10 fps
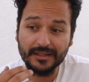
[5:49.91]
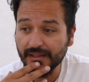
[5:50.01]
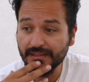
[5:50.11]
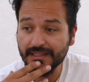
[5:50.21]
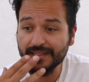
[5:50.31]

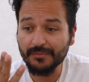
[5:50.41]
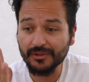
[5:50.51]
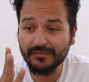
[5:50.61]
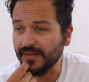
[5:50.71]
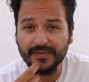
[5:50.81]
This is
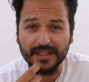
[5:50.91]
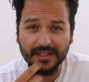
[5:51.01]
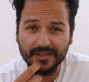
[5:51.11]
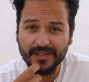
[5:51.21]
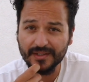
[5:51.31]
about 15
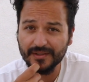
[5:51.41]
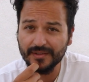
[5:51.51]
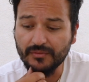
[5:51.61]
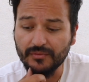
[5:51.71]
years ago.